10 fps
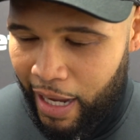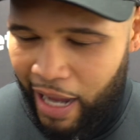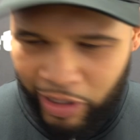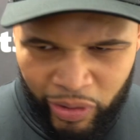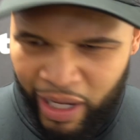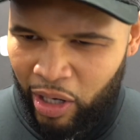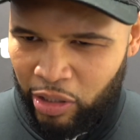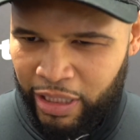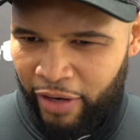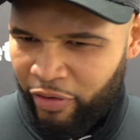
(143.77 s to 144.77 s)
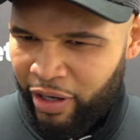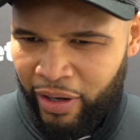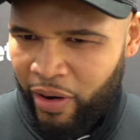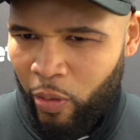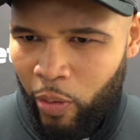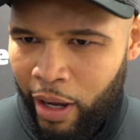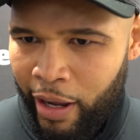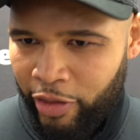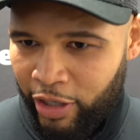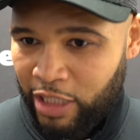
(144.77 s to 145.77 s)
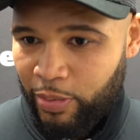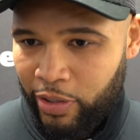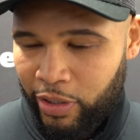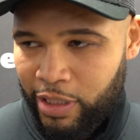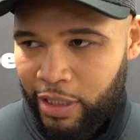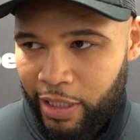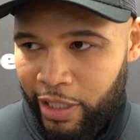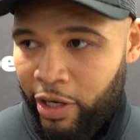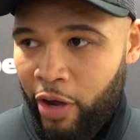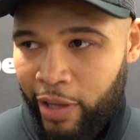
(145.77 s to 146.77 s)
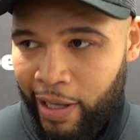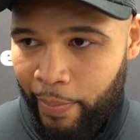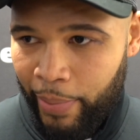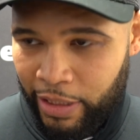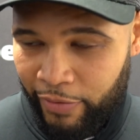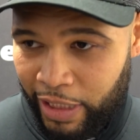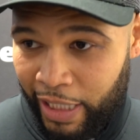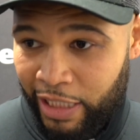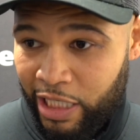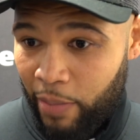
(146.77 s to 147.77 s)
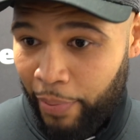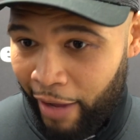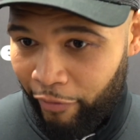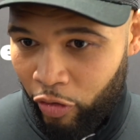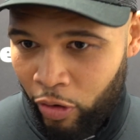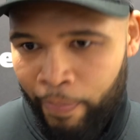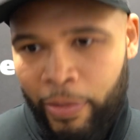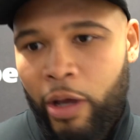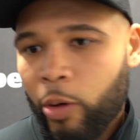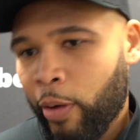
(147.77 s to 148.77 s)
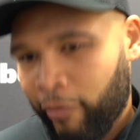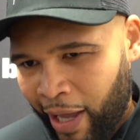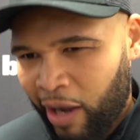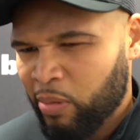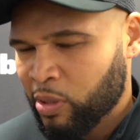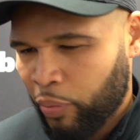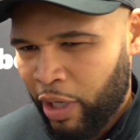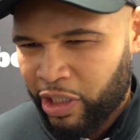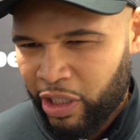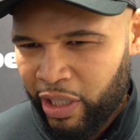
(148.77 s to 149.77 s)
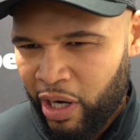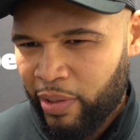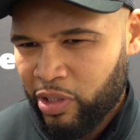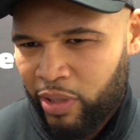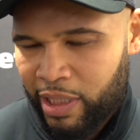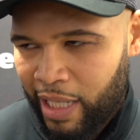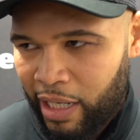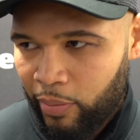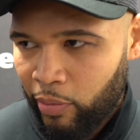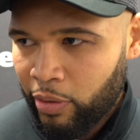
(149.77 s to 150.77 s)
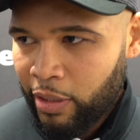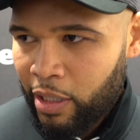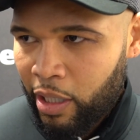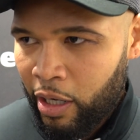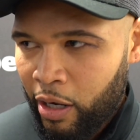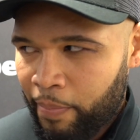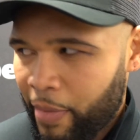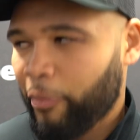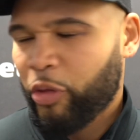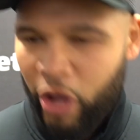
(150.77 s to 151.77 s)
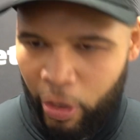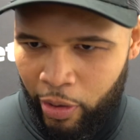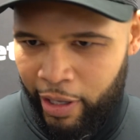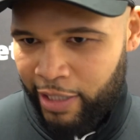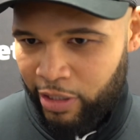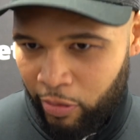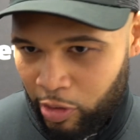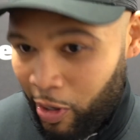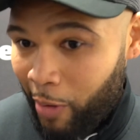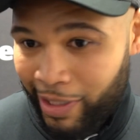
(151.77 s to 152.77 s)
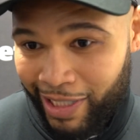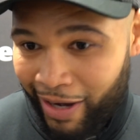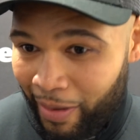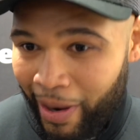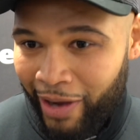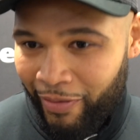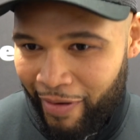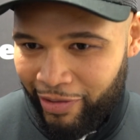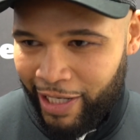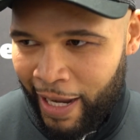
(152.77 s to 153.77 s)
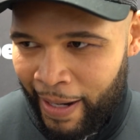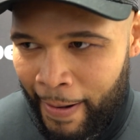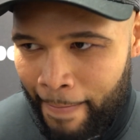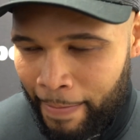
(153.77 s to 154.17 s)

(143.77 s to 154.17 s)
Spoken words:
I do get a lot of stick for it. I don't know why. I think it's because you go to the Olympics, obviously it gives you the platform. With that comes pressure. You know, it's understandable. I'm 31 years old as well, which I get reminded of every day.